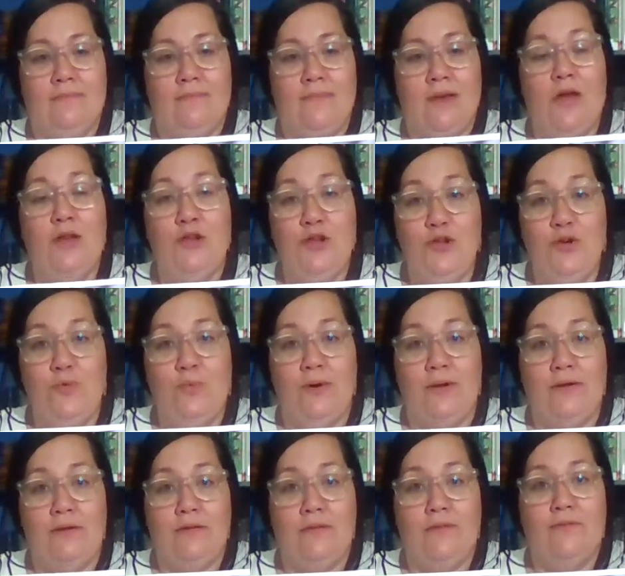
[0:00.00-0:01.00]
a new
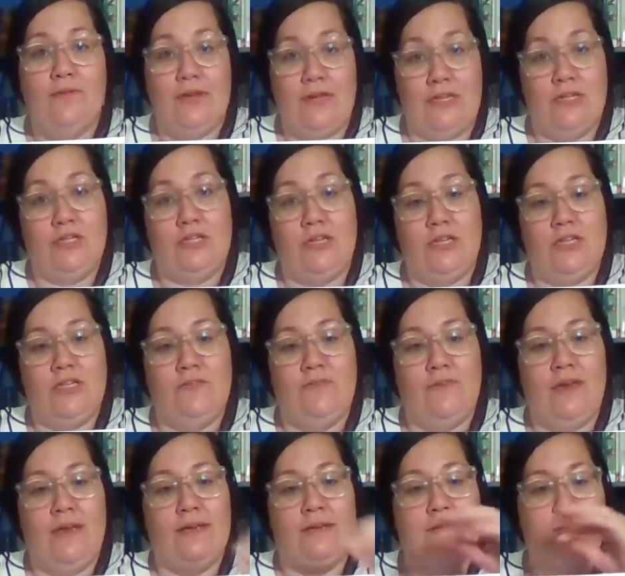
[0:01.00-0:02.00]
one for each clutch of
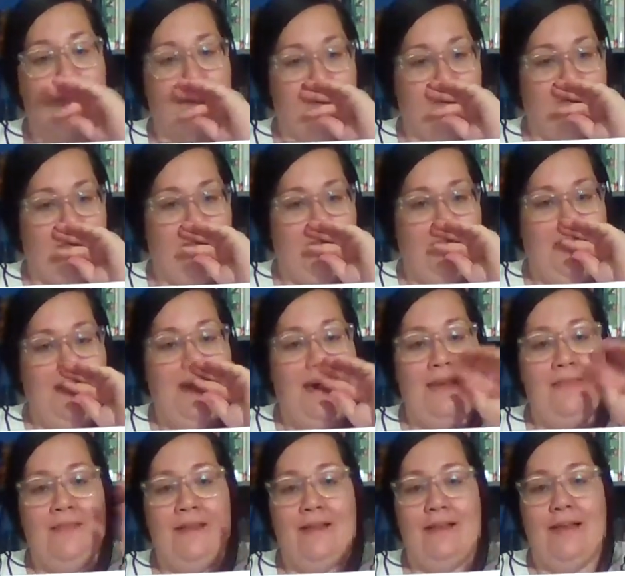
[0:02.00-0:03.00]
eggs,
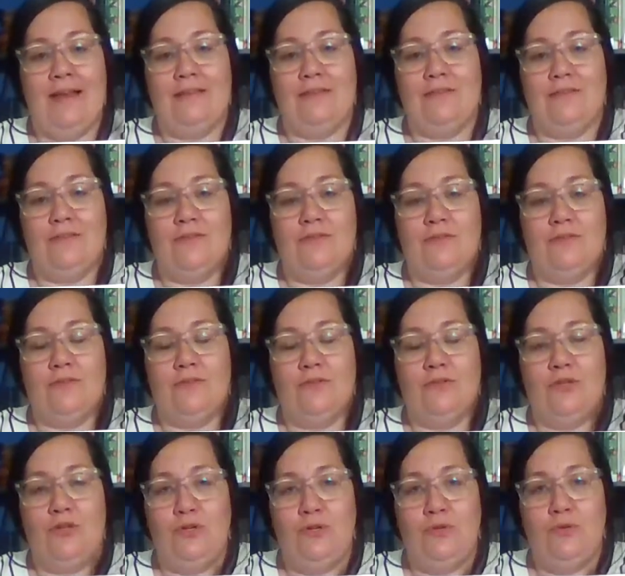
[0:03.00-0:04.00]
and that has
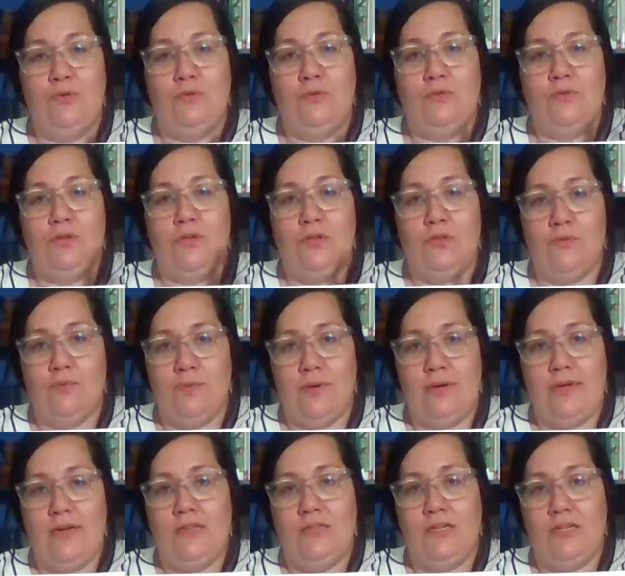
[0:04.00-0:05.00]
2 to 3
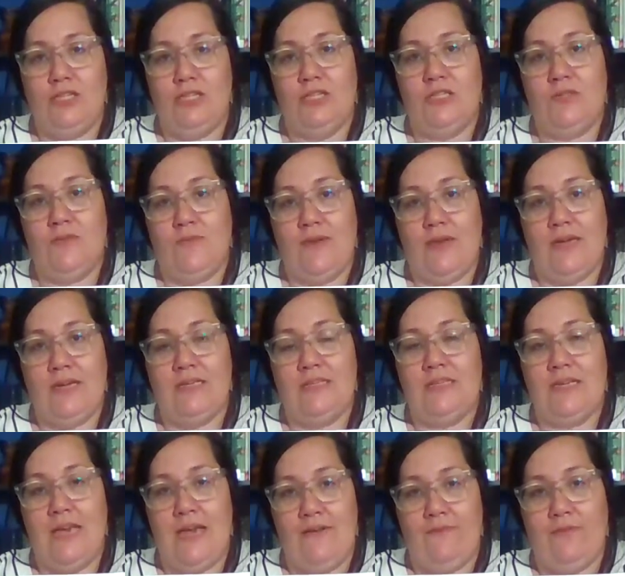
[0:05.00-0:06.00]
clutches of eggs
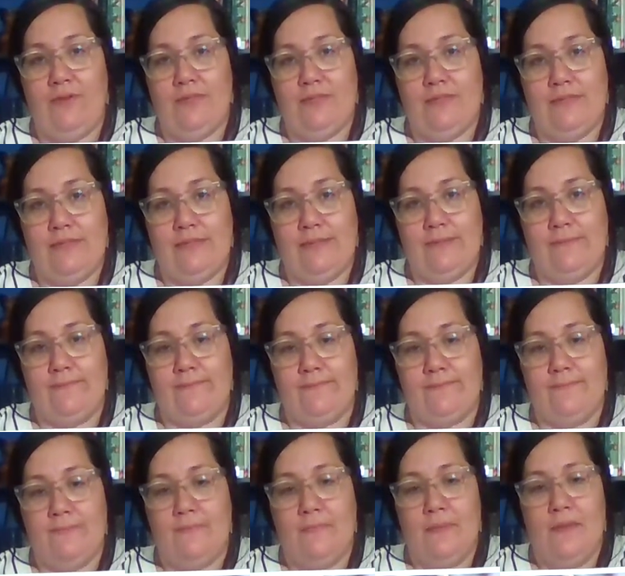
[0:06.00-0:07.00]
every season.
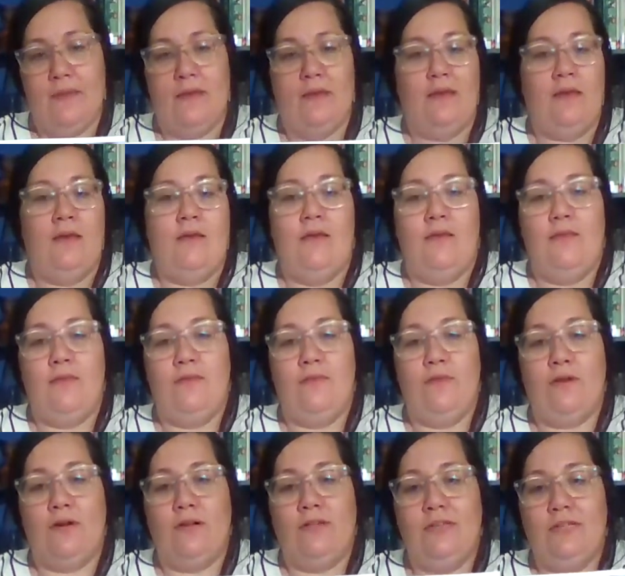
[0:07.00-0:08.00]

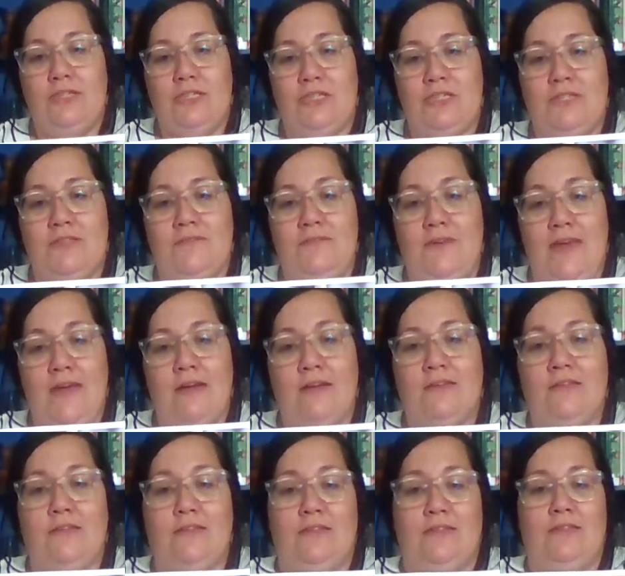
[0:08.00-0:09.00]
Their clutches of eggs
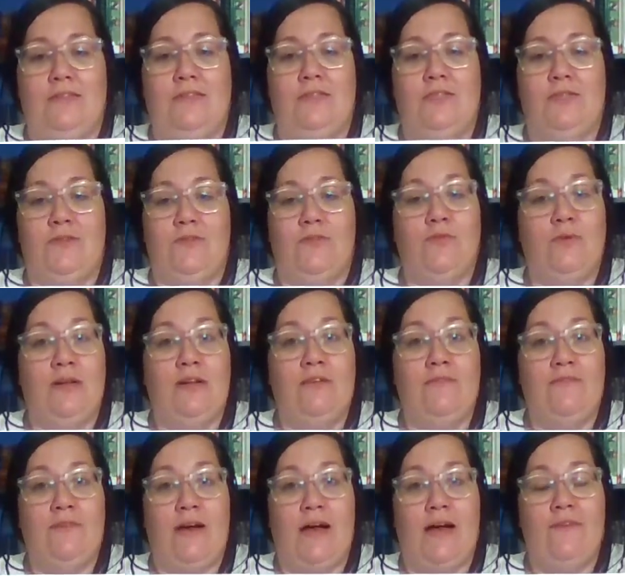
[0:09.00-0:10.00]
consist of 3 to
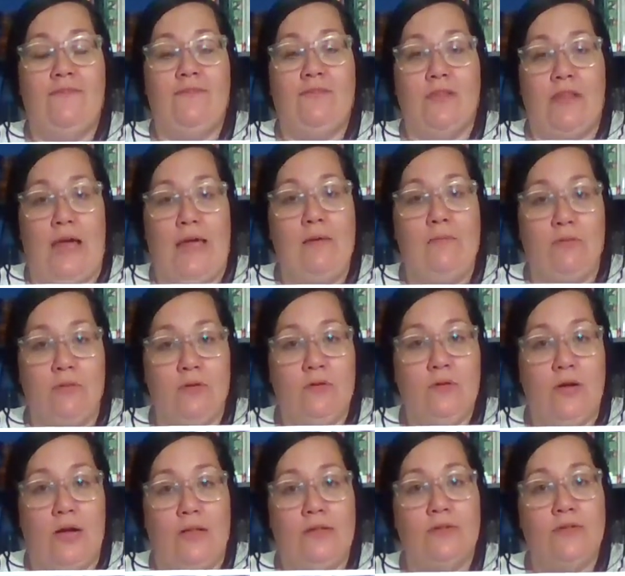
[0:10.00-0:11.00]
5 light blue
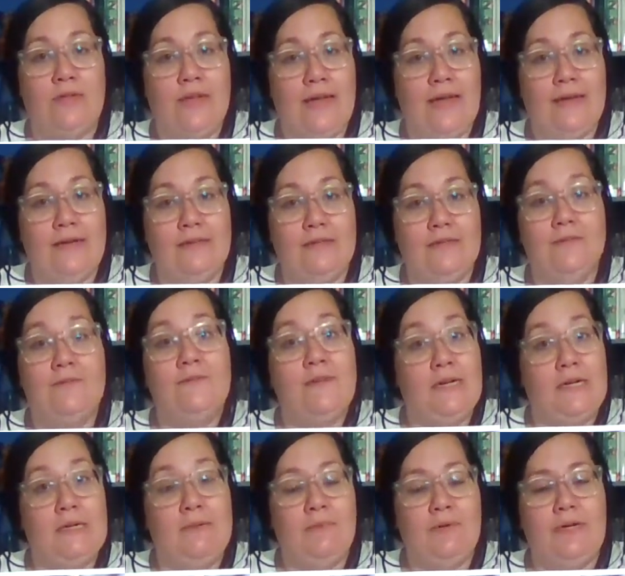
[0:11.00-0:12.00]
colored eggs, a
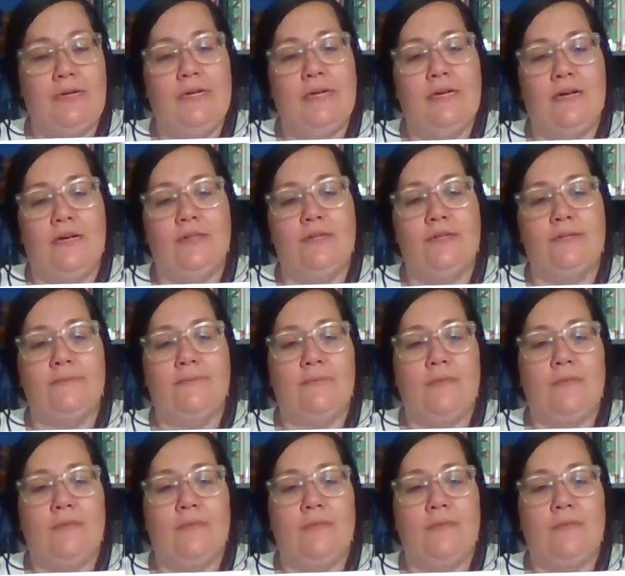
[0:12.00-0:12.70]
very pretty color.